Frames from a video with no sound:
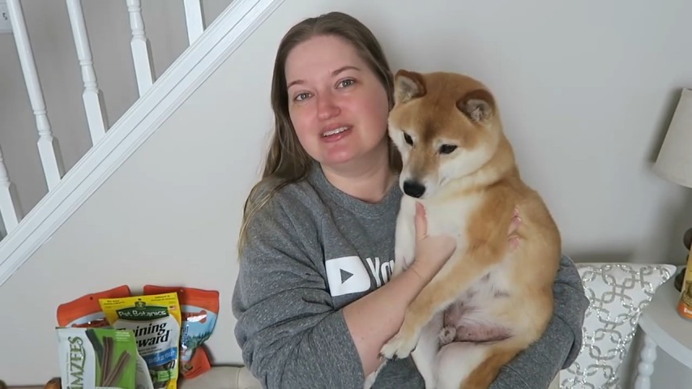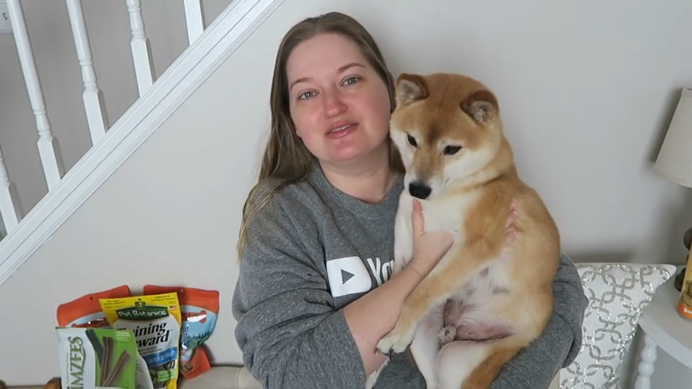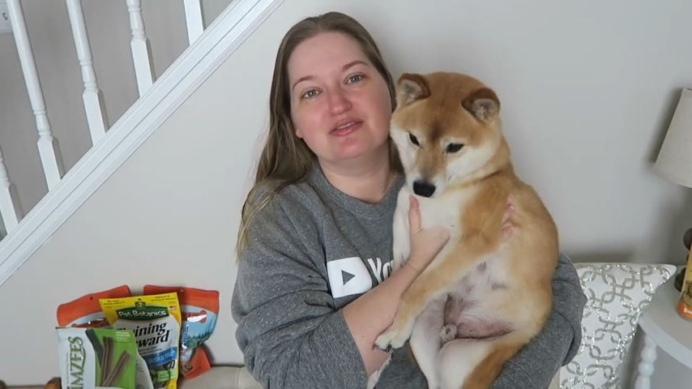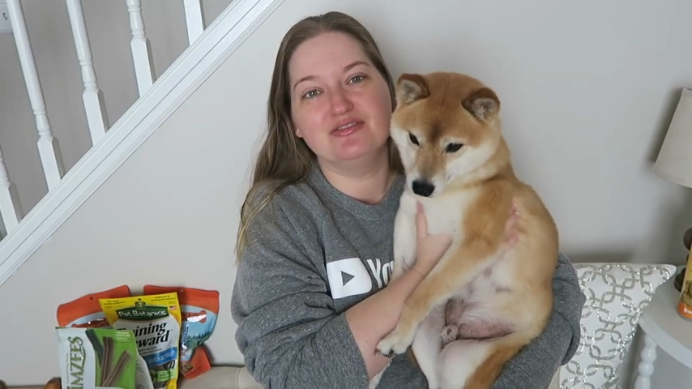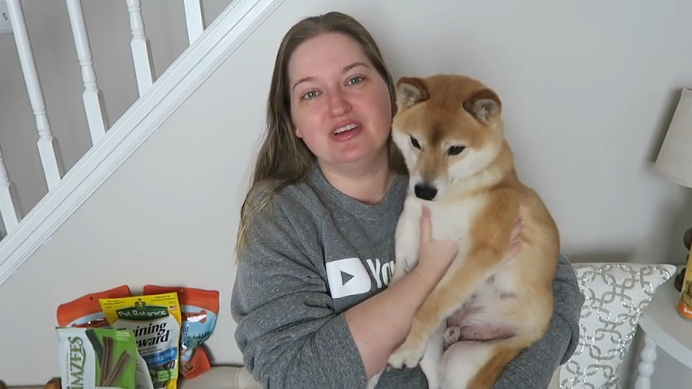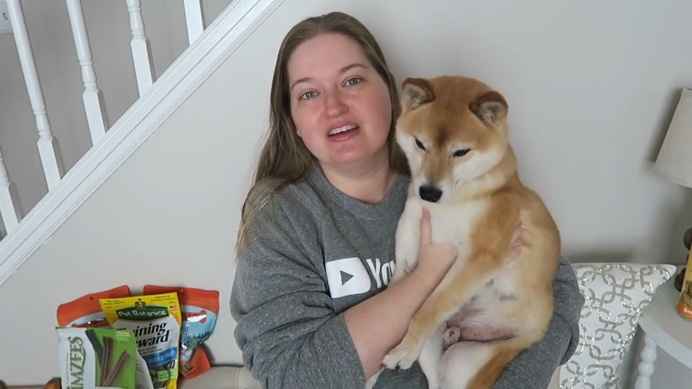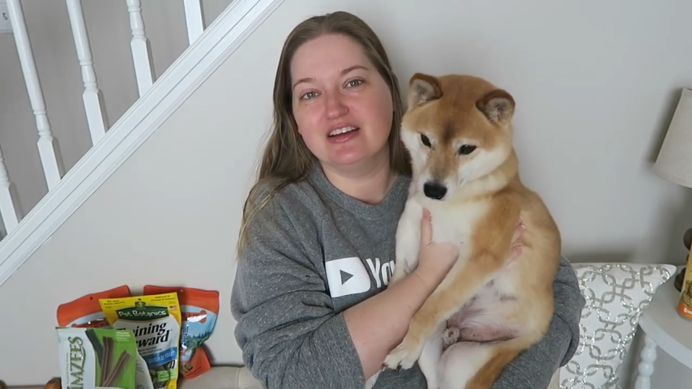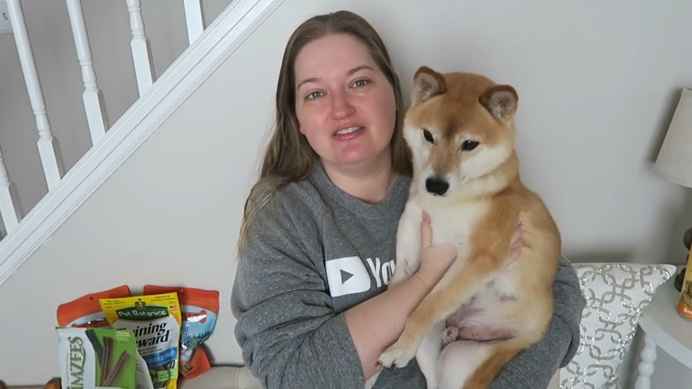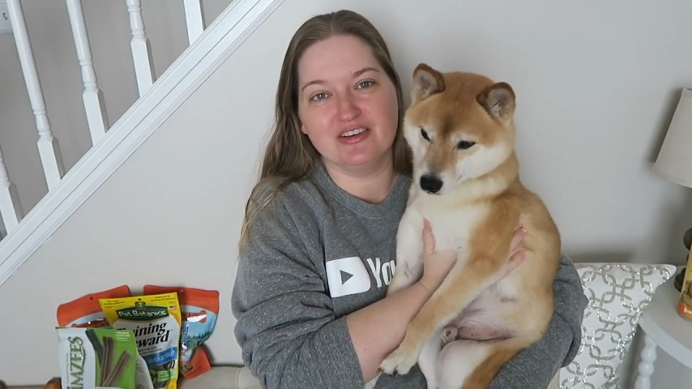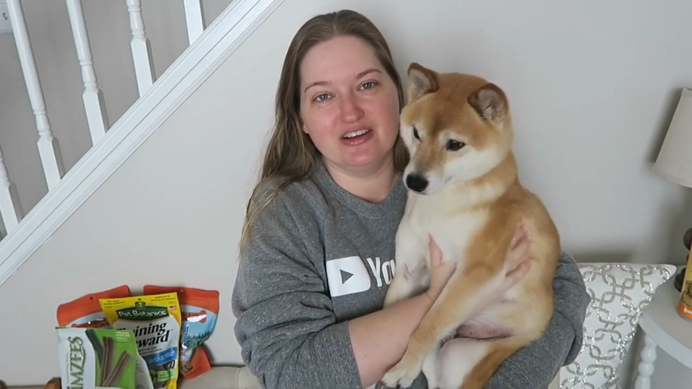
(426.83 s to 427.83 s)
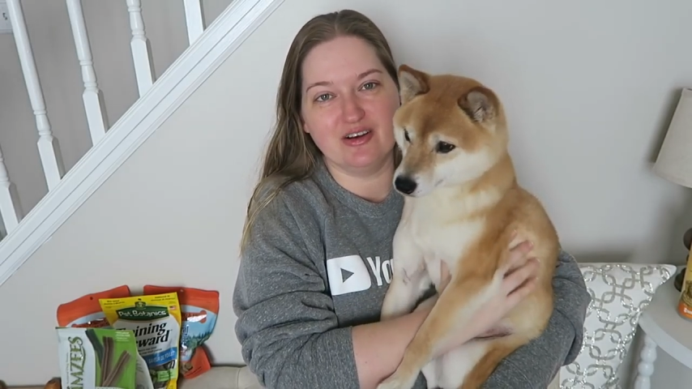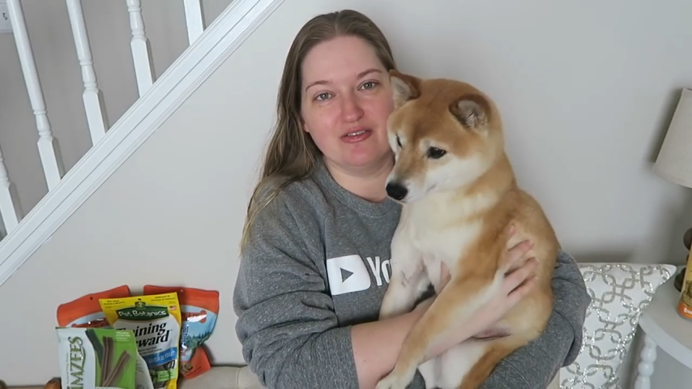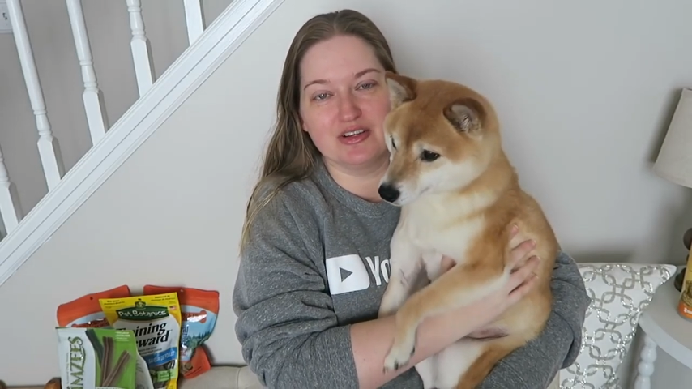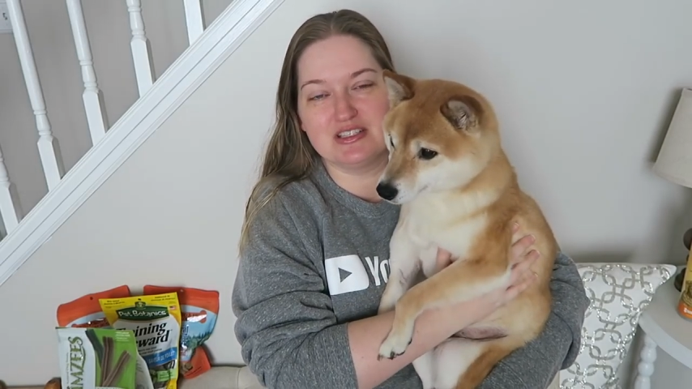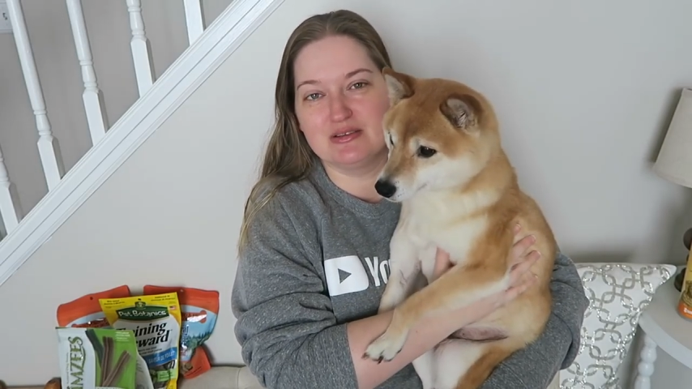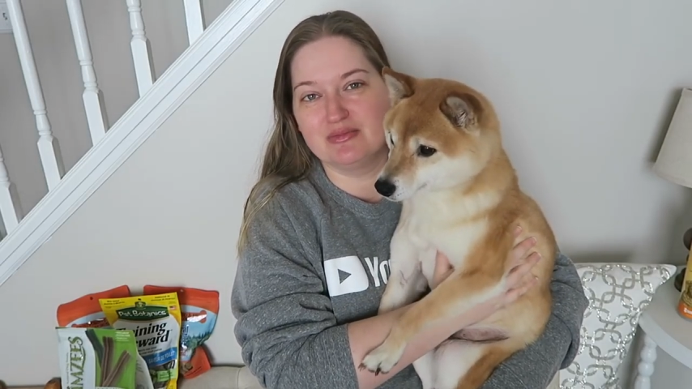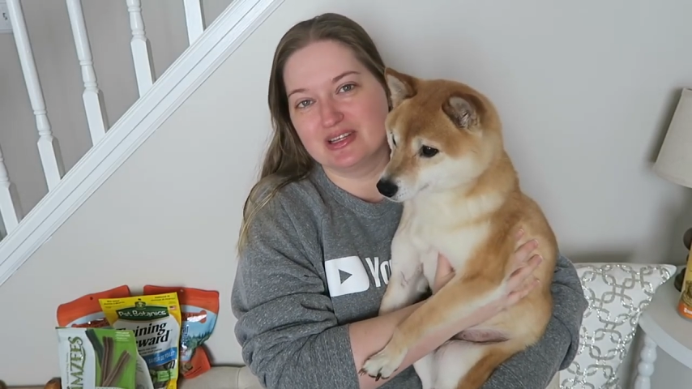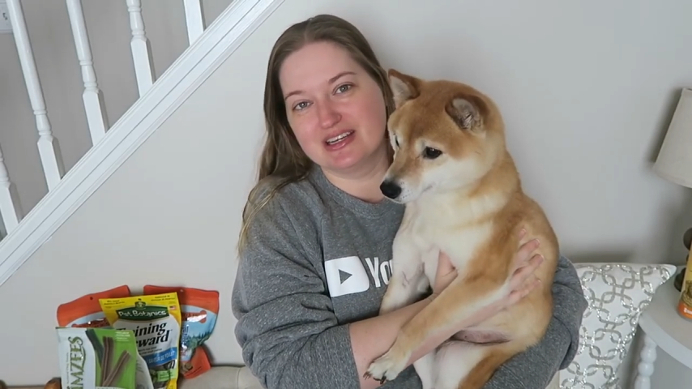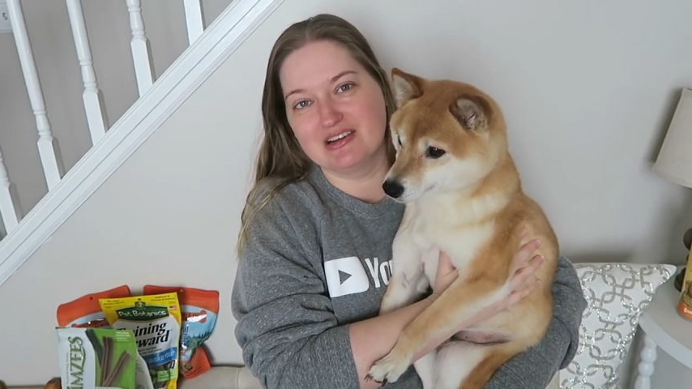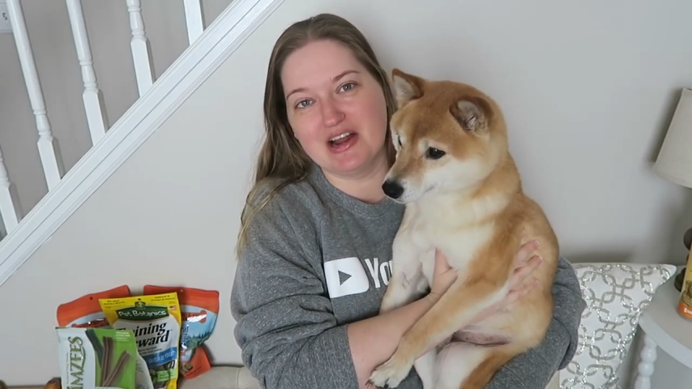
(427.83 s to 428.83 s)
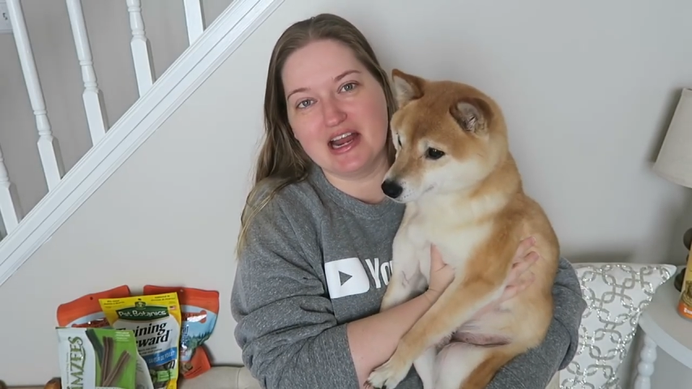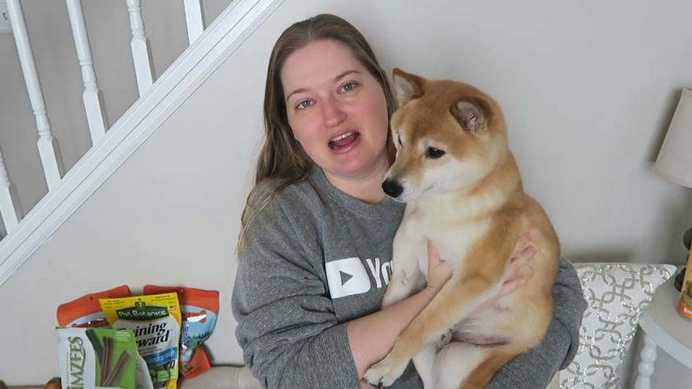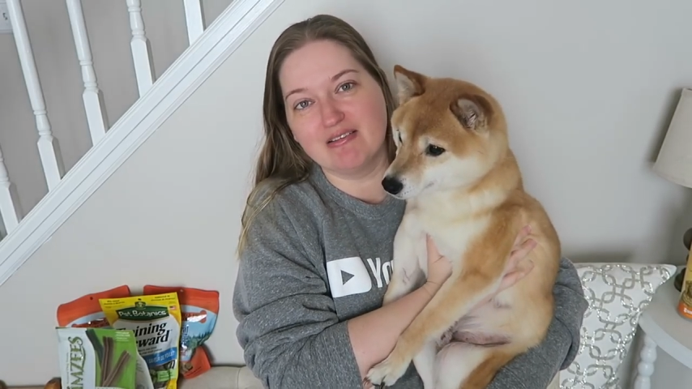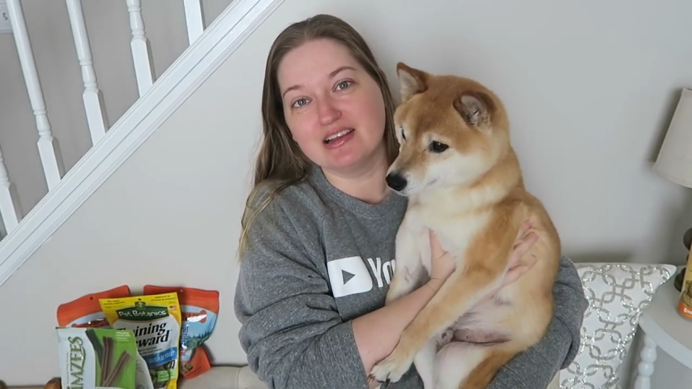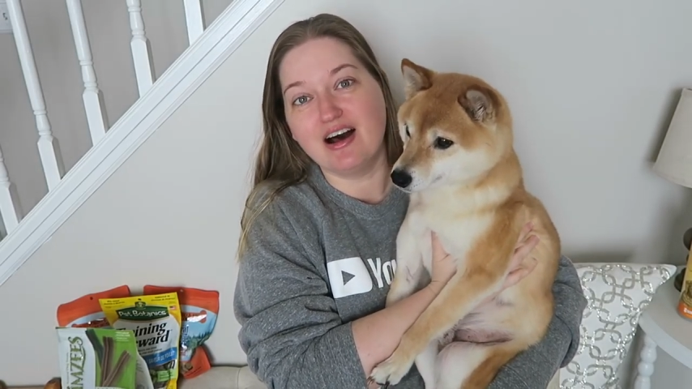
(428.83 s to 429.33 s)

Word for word: is very, very overstimulated right now with